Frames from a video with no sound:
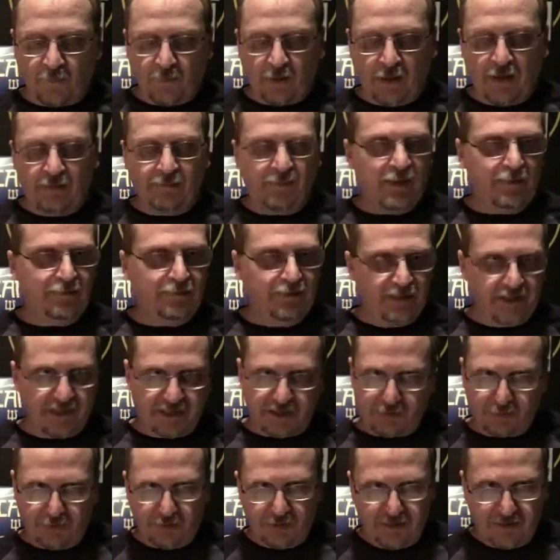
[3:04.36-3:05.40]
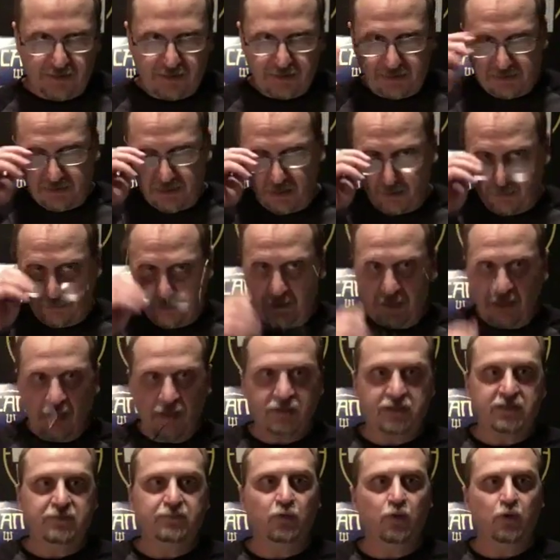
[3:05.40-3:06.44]
And maybe next week I'll bring
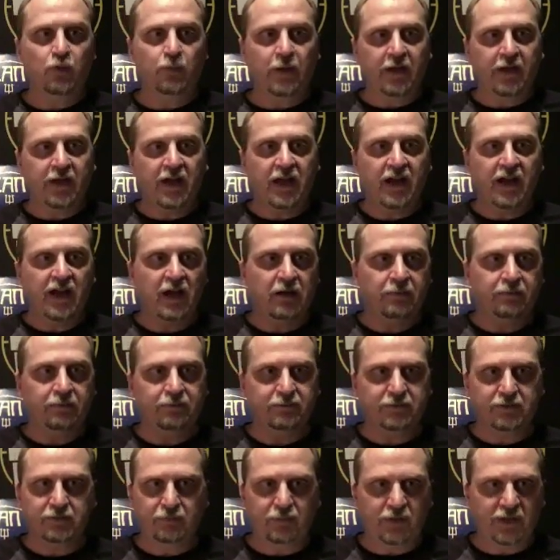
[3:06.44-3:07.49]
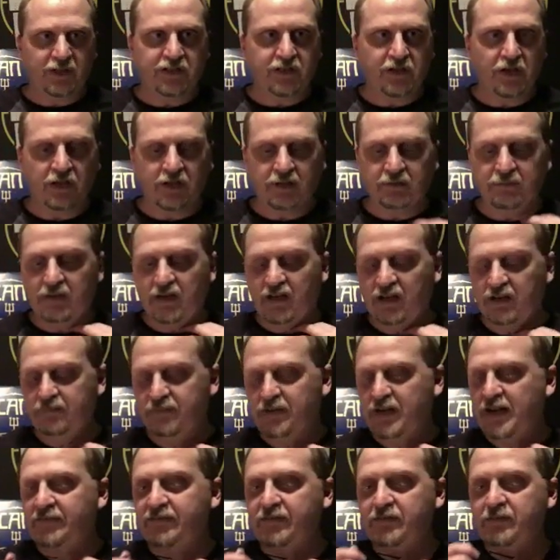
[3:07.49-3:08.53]
out some more of my Can albums and we can talk about it.
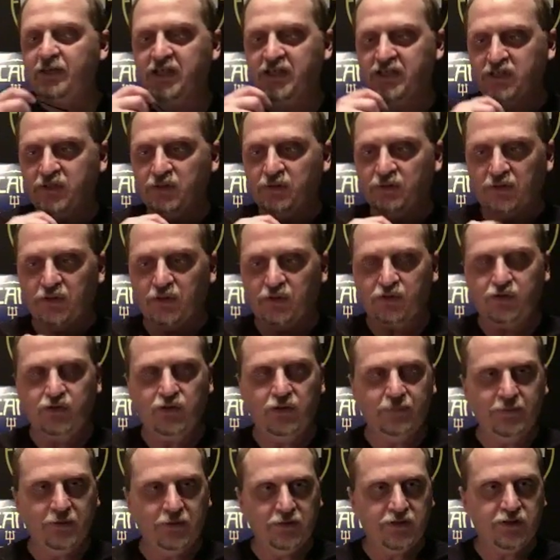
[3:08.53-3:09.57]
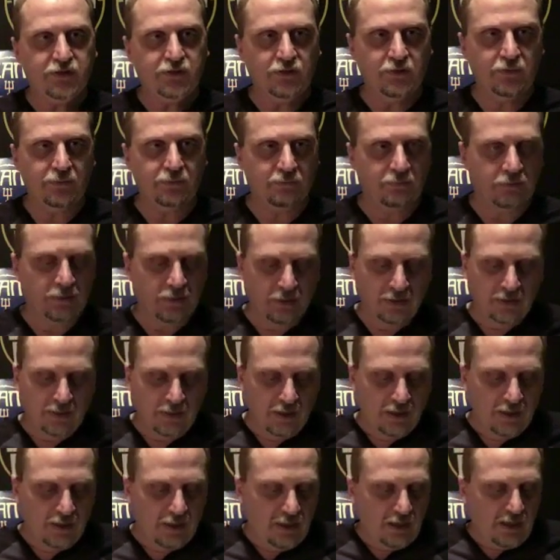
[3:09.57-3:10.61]
But everybody's doing little tributes to him.
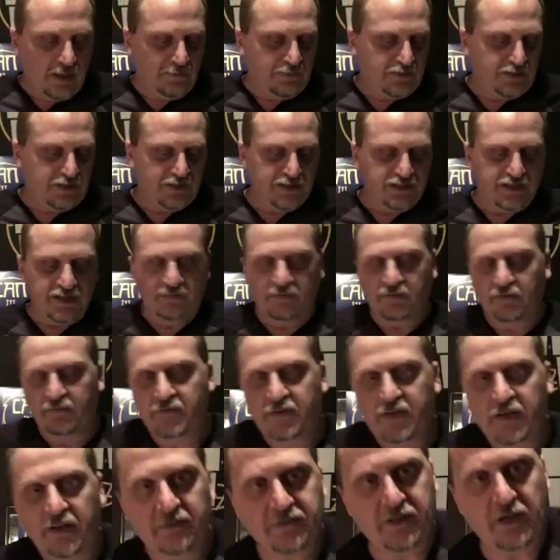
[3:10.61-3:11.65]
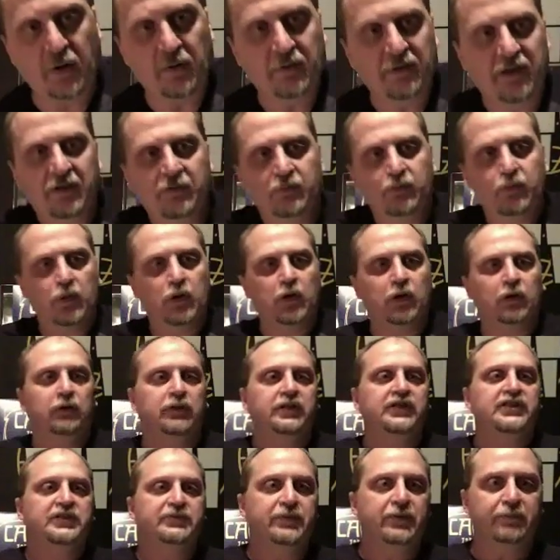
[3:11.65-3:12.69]
I've seen several videos already where
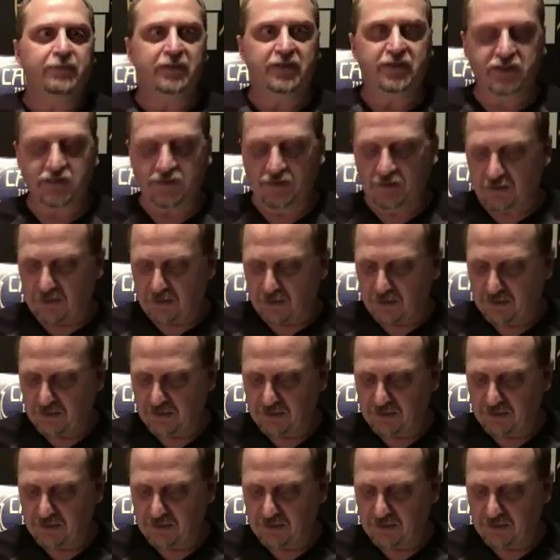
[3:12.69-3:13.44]
he's been mentioned.